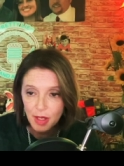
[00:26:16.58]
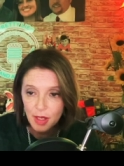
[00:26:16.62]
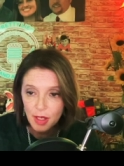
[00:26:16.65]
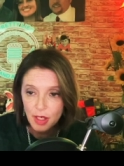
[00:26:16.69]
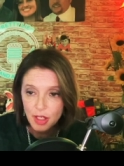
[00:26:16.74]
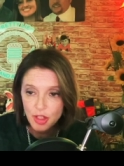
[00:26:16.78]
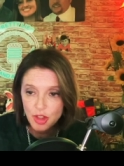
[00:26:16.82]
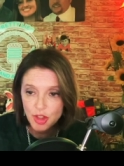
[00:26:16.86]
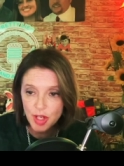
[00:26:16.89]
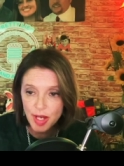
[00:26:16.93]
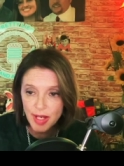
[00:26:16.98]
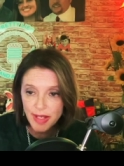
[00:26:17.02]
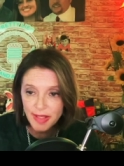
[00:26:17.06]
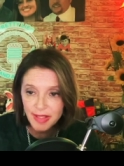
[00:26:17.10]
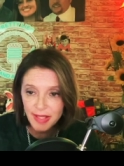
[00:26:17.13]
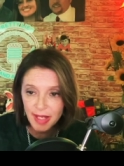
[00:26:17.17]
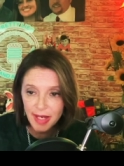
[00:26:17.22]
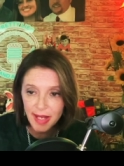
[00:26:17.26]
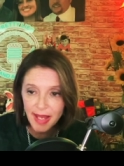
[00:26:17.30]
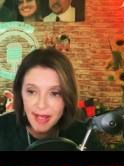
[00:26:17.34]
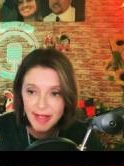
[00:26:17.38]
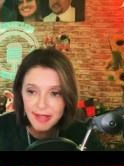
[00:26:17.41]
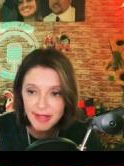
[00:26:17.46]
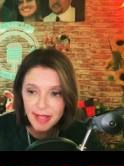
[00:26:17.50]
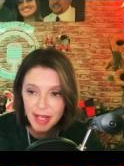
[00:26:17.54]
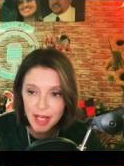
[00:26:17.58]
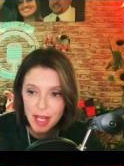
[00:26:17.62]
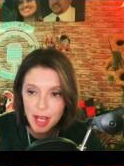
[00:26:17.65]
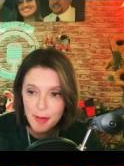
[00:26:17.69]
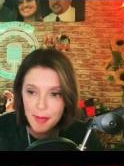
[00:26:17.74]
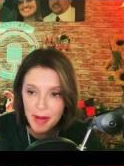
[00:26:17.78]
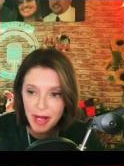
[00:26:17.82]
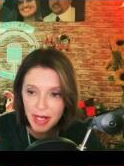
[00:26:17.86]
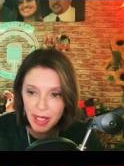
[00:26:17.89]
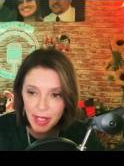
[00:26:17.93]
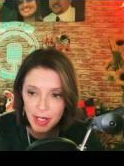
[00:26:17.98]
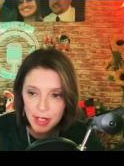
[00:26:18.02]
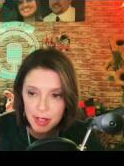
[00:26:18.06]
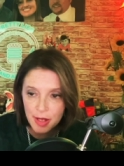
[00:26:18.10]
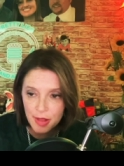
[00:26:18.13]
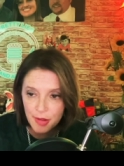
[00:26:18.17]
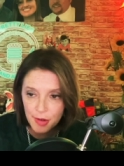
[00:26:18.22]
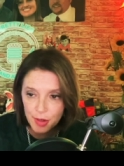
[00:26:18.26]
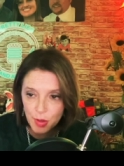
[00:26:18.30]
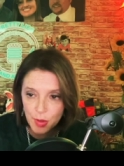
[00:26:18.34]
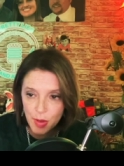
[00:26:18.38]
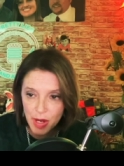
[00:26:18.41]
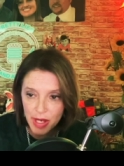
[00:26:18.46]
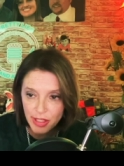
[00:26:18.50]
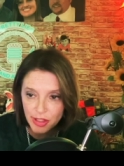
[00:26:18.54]
Jake said, Hey, Sam, I got another
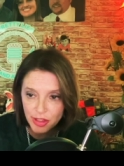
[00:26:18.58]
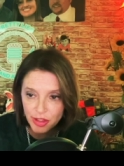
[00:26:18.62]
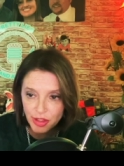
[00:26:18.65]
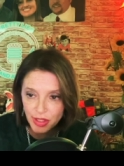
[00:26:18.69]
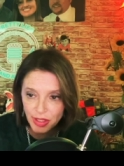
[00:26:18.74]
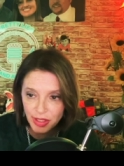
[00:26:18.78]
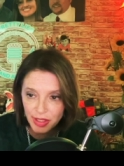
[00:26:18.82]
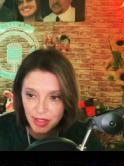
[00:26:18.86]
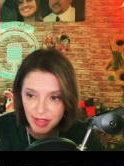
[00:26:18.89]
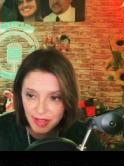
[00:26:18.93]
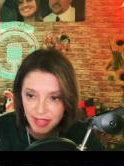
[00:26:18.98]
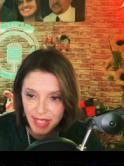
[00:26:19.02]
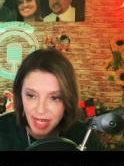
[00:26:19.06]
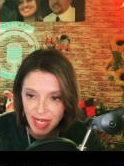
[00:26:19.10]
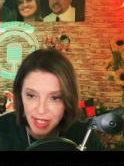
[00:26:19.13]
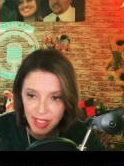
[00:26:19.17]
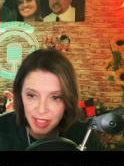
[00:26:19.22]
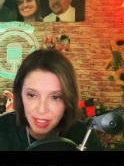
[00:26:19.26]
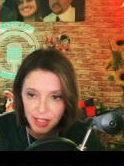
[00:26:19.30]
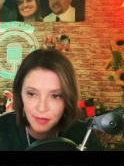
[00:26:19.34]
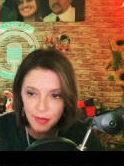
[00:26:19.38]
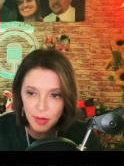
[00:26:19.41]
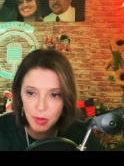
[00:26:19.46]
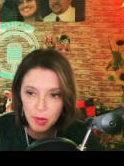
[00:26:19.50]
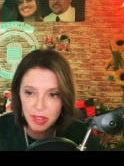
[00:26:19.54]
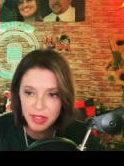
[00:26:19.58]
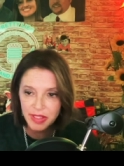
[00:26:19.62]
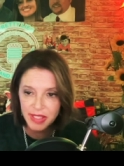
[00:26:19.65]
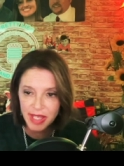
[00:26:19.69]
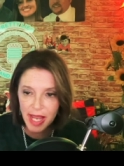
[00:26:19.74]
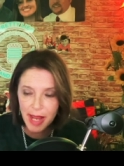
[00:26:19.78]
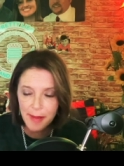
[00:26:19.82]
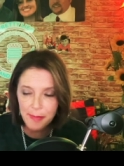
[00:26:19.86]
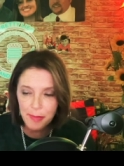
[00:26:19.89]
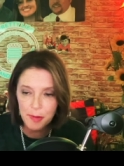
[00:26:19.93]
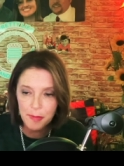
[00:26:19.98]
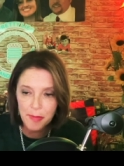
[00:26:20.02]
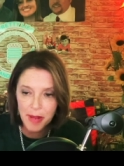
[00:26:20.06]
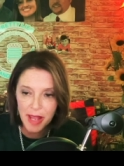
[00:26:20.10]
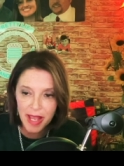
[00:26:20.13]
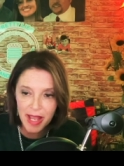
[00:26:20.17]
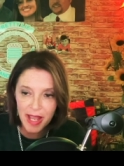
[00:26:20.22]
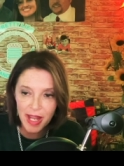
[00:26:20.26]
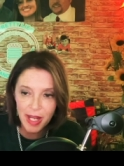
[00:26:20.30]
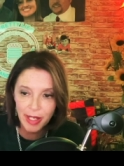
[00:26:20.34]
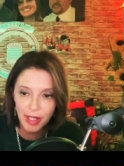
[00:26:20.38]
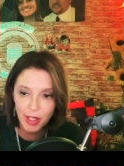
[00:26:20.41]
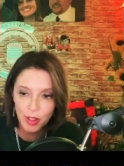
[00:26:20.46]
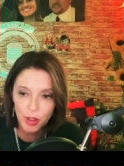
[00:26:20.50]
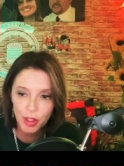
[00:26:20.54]
question. Does Hannah give you a diaper
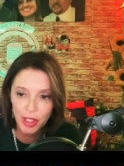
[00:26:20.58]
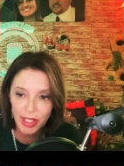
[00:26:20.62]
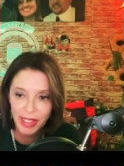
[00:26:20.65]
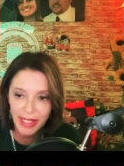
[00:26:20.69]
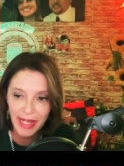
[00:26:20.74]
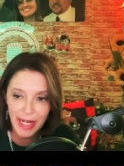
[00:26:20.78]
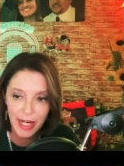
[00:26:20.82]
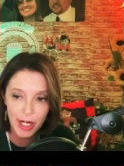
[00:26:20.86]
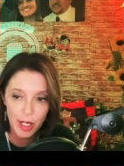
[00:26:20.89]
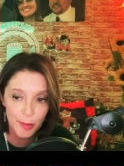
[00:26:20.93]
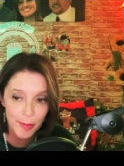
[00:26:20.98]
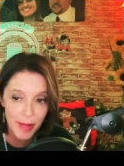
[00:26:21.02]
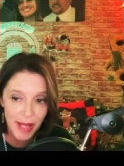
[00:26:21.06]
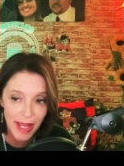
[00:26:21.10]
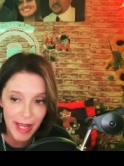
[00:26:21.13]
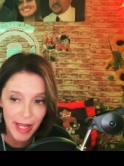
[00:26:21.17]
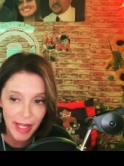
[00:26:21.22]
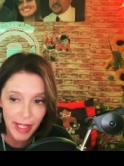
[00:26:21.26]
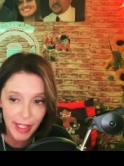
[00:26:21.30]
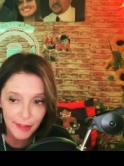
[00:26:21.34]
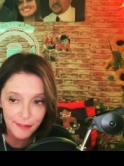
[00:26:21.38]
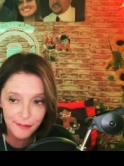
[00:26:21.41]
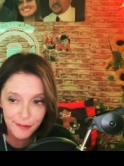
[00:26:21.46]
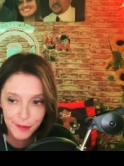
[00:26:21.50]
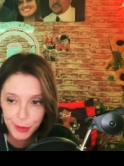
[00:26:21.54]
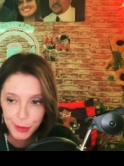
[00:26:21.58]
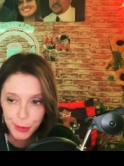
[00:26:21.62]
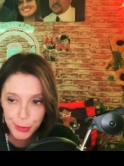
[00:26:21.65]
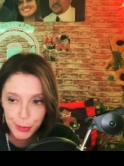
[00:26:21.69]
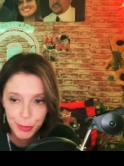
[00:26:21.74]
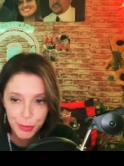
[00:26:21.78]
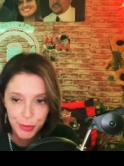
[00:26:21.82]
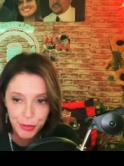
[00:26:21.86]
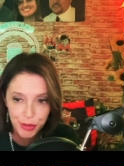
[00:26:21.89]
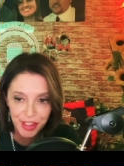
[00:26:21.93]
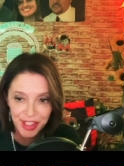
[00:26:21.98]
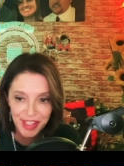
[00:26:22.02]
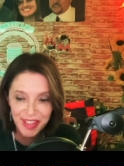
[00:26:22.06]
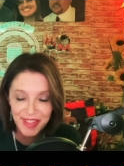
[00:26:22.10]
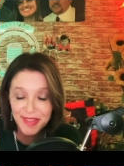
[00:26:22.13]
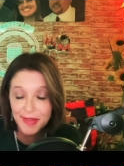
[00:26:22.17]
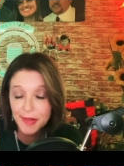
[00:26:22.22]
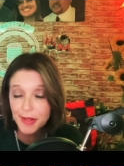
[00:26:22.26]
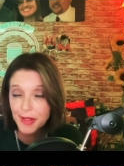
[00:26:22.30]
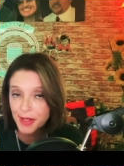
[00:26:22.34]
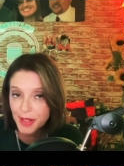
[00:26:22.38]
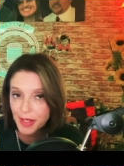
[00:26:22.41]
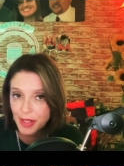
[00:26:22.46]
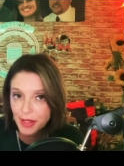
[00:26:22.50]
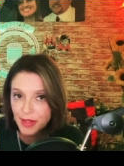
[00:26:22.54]
bag or a care bag, food, drinks,
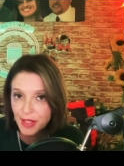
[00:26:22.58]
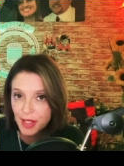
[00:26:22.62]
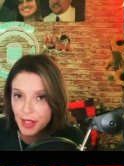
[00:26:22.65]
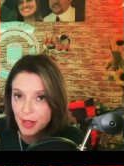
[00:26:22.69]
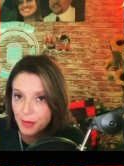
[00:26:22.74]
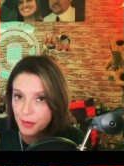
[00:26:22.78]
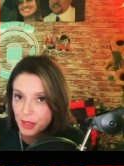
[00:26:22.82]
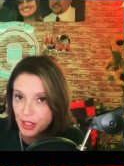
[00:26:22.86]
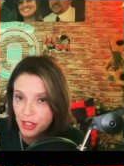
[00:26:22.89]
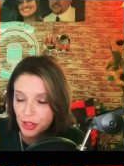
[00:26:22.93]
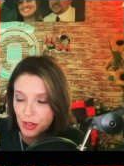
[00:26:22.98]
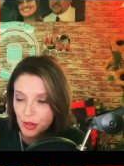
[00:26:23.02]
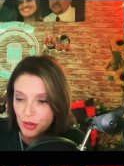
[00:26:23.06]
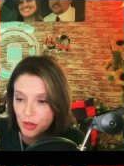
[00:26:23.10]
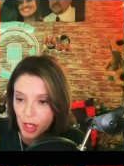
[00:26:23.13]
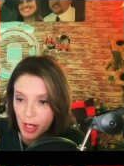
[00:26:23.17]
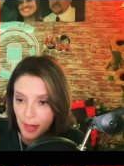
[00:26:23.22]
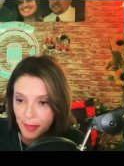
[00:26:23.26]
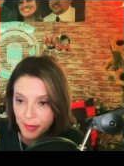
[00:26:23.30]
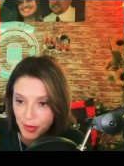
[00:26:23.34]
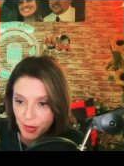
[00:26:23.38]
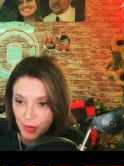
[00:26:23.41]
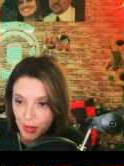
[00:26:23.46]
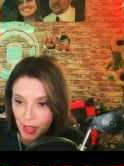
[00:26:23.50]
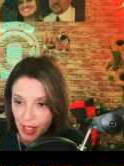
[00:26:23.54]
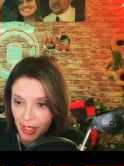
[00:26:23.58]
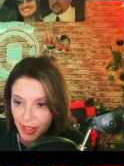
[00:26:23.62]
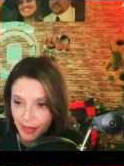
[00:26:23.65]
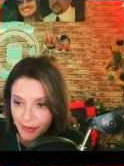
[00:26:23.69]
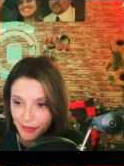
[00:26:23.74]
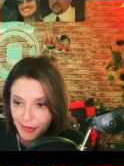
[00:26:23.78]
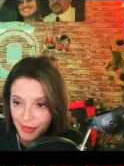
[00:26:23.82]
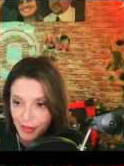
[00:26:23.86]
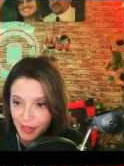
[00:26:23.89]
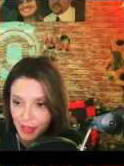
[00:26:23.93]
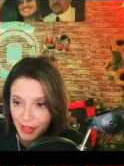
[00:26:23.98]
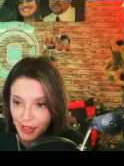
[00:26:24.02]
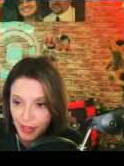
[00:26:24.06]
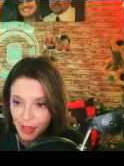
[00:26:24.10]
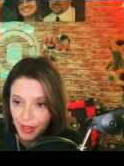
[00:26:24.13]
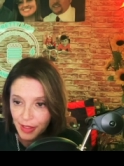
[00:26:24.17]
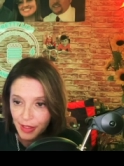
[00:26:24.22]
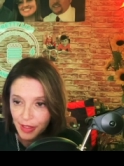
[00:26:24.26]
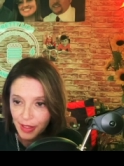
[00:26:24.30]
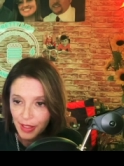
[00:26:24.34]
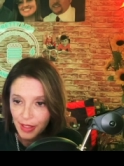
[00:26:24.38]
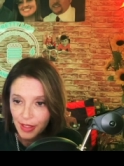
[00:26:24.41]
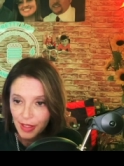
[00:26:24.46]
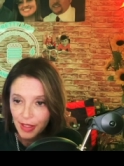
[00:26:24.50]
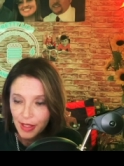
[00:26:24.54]
anything when she drops her off?
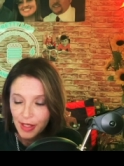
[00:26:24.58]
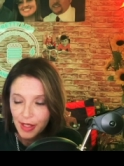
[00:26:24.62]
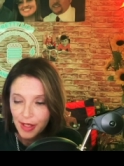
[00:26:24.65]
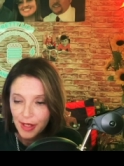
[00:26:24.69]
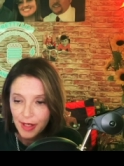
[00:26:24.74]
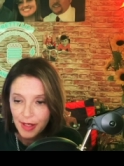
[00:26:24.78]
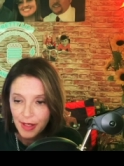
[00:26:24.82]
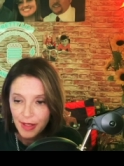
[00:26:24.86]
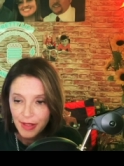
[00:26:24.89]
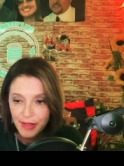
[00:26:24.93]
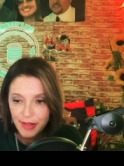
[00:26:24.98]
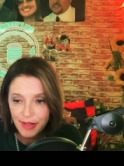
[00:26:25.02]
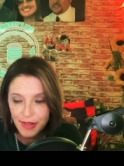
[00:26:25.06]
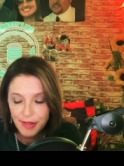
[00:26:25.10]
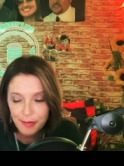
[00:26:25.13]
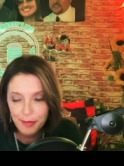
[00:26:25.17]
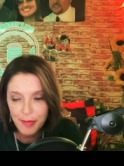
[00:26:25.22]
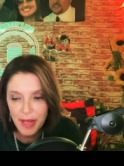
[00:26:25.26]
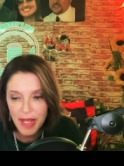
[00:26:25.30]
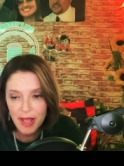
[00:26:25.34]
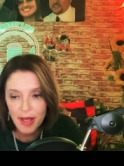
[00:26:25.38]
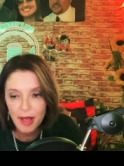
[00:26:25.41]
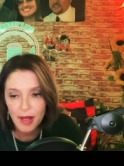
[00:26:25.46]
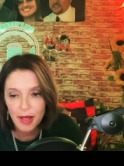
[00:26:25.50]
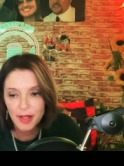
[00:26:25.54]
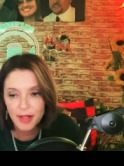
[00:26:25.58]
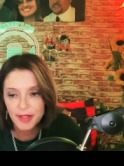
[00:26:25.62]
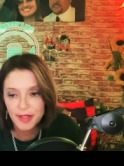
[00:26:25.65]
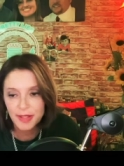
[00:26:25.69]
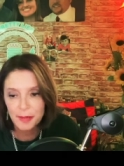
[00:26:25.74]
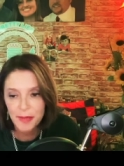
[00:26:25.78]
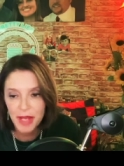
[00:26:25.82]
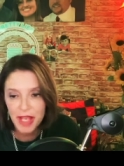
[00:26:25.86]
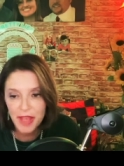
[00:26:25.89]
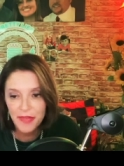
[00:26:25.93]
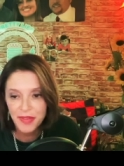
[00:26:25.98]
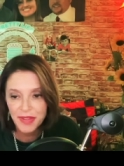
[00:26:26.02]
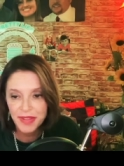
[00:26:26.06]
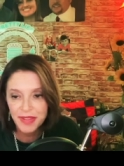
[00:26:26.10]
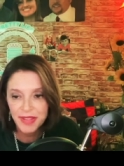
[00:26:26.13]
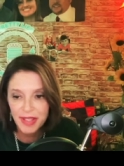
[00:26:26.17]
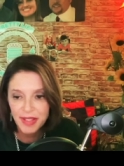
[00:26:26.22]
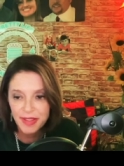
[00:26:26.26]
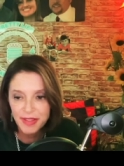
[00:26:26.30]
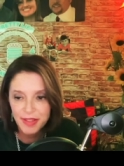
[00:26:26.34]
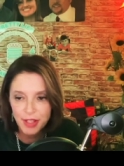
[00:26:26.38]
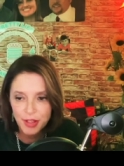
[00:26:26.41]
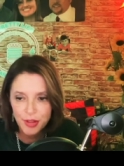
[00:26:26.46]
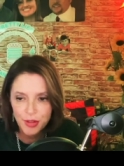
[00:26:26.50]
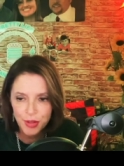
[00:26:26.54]
Sam- uh, Samantha says,
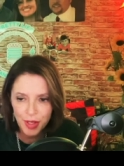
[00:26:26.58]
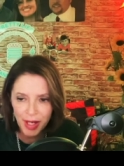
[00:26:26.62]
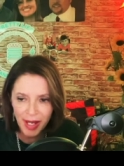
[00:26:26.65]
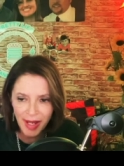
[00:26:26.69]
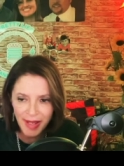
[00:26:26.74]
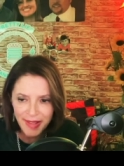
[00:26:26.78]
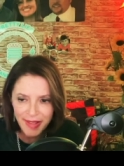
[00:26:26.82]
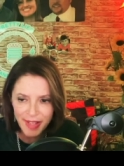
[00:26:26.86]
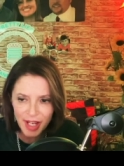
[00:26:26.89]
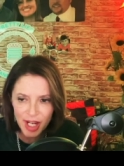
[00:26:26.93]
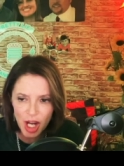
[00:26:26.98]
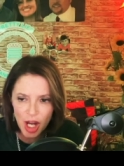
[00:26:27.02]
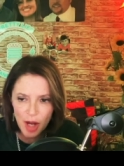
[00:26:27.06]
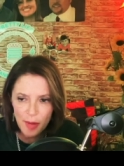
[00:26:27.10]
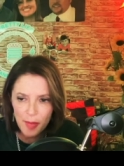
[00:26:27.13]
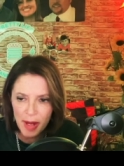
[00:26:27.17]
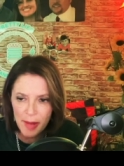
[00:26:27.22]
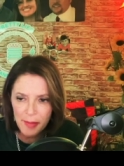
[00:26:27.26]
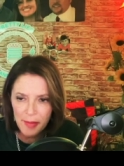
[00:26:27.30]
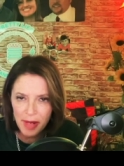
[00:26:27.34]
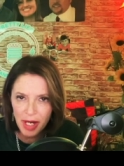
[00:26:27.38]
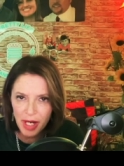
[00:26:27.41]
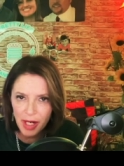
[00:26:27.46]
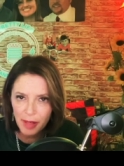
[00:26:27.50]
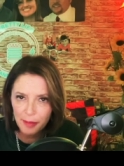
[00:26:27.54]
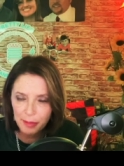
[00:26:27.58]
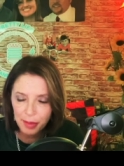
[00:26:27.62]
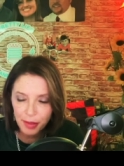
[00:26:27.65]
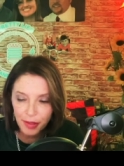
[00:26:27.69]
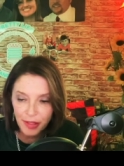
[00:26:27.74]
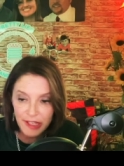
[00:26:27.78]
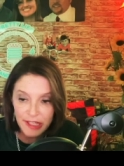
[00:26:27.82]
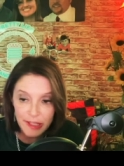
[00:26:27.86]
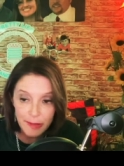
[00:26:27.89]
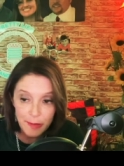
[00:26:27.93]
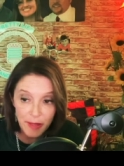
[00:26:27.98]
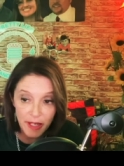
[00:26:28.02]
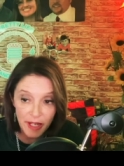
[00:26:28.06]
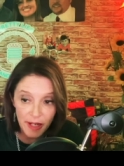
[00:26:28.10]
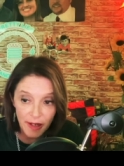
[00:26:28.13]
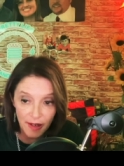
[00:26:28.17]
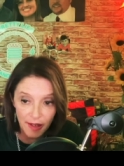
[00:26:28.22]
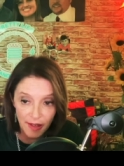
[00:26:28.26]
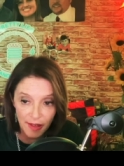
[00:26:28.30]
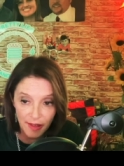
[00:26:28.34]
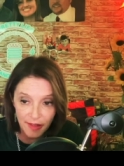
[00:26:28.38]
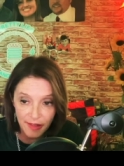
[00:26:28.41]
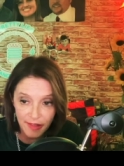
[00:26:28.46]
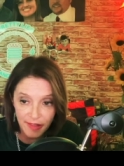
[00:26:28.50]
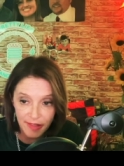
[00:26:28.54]
Did you guys call my mom? Please be
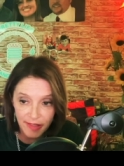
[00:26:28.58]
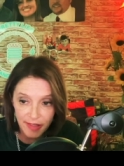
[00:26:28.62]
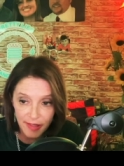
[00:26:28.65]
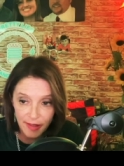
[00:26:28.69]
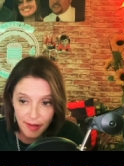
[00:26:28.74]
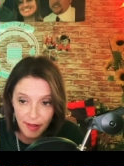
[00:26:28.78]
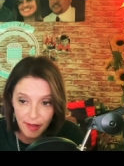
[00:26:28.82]
honest.